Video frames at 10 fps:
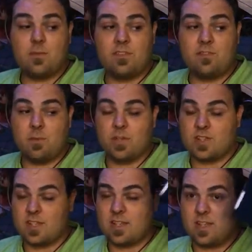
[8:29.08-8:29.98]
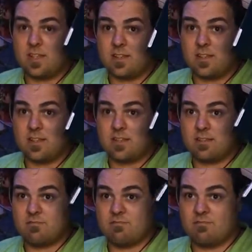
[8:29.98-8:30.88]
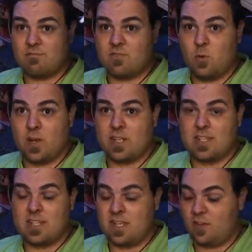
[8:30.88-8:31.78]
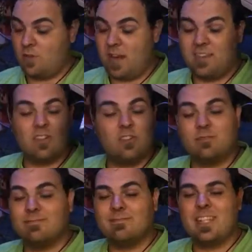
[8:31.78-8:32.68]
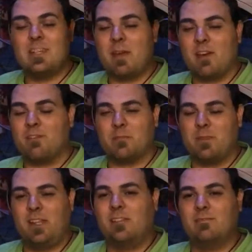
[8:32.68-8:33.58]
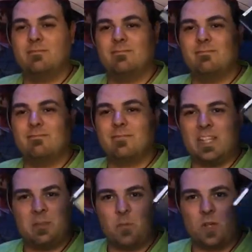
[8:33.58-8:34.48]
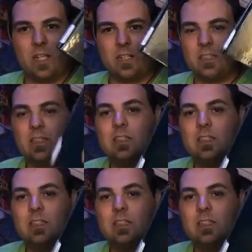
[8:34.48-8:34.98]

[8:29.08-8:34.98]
Thrift Books is going to see a great little email from me in the morning,